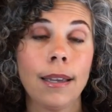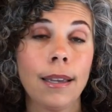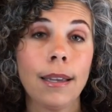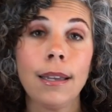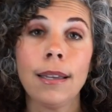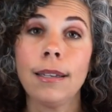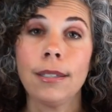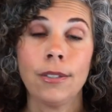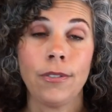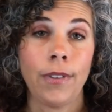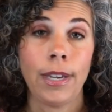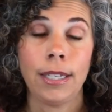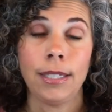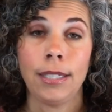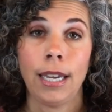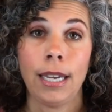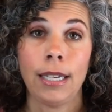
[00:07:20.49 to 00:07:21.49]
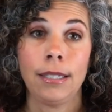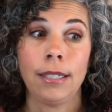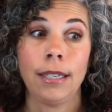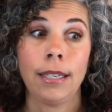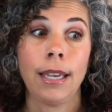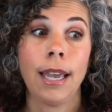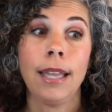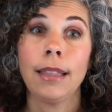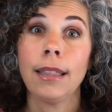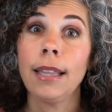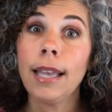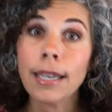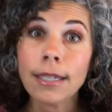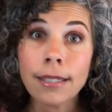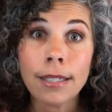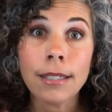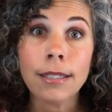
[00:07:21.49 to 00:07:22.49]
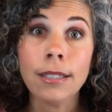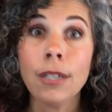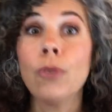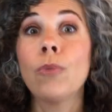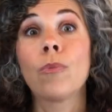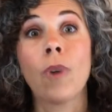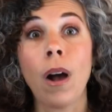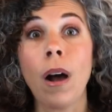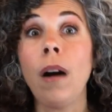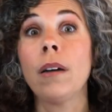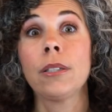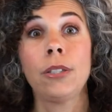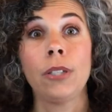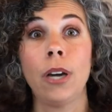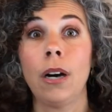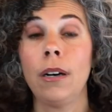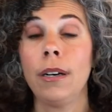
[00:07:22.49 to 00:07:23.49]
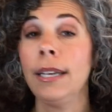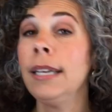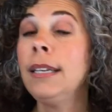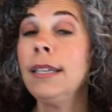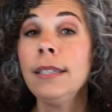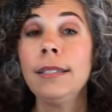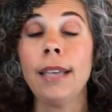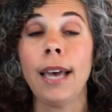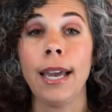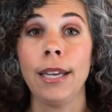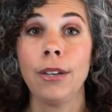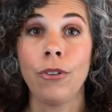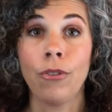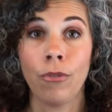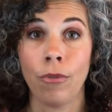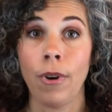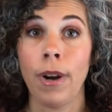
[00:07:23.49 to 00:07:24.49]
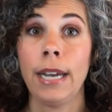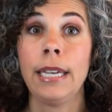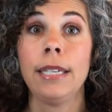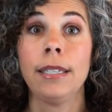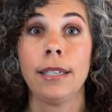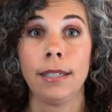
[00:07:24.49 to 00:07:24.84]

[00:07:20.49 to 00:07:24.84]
It is fantastic. And Lexington rocks, y'all. It is a great